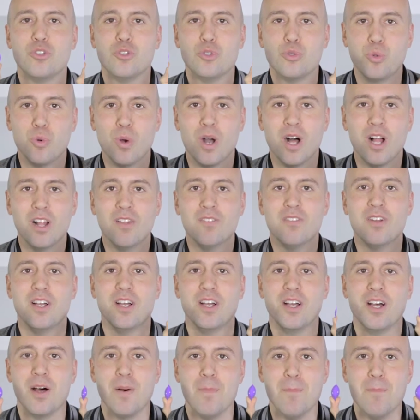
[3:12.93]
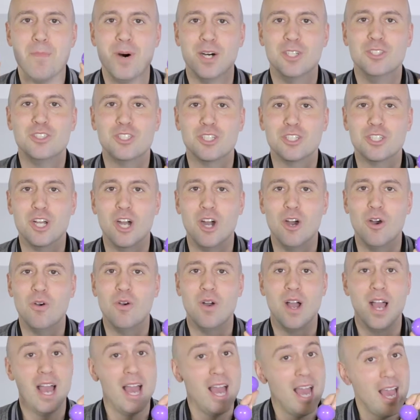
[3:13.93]
12 months ago
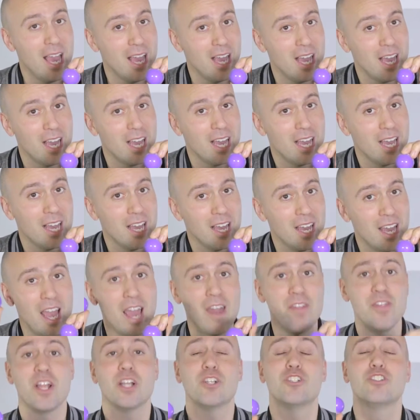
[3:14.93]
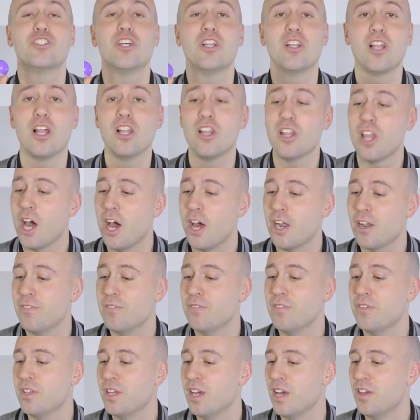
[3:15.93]
and there's still a lot
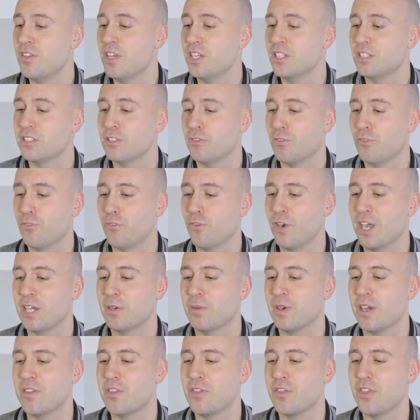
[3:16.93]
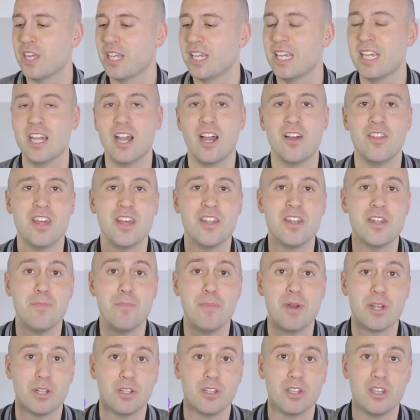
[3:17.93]
of uh, this fragrant thingy on, in the
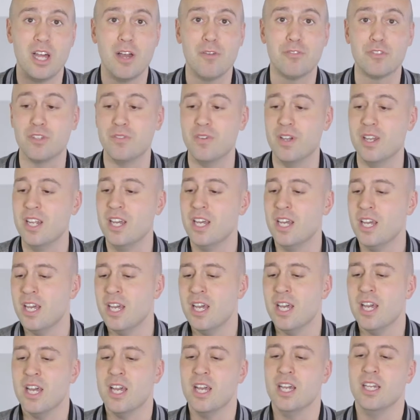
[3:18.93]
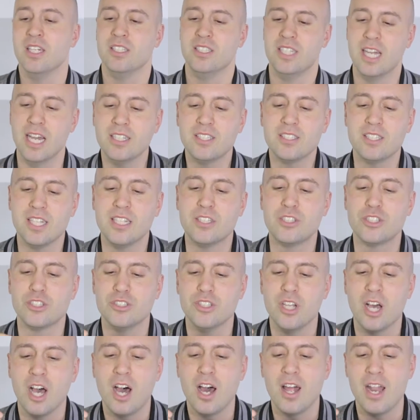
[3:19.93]
middle left of it. Yes, it's
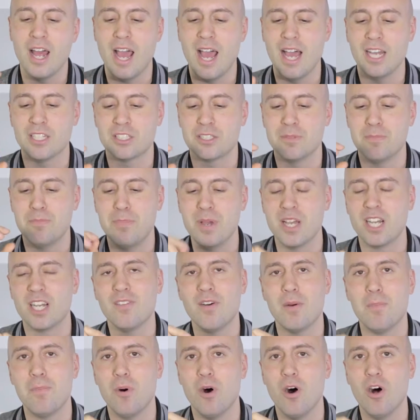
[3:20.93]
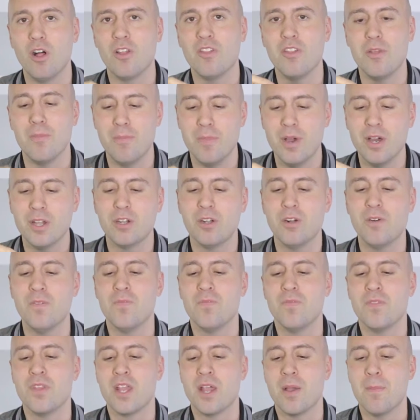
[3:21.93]
not as big of a ball in the
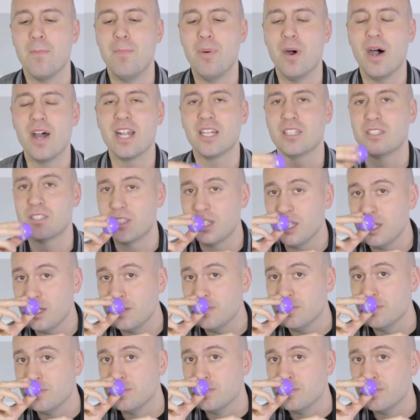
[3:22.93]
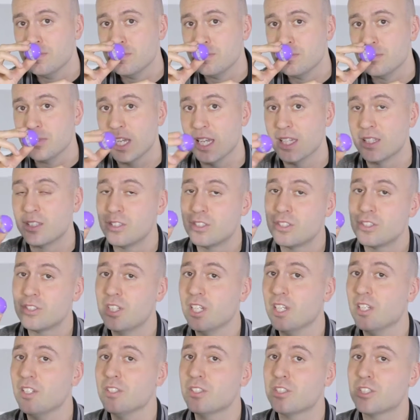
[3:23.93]
middle, but it's still it
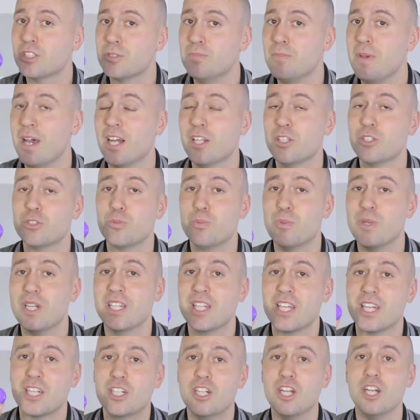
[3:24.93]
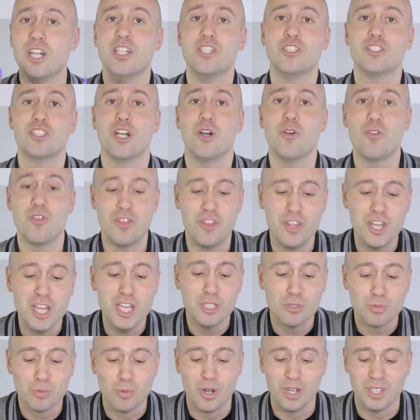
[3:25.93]
still smells really good. So
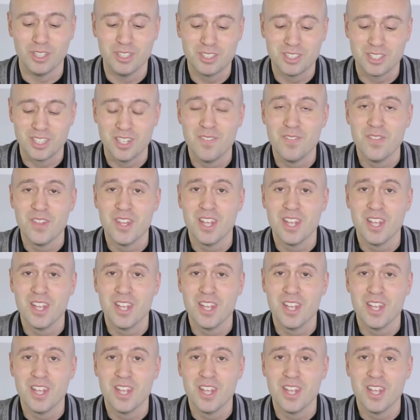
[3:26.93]
these ones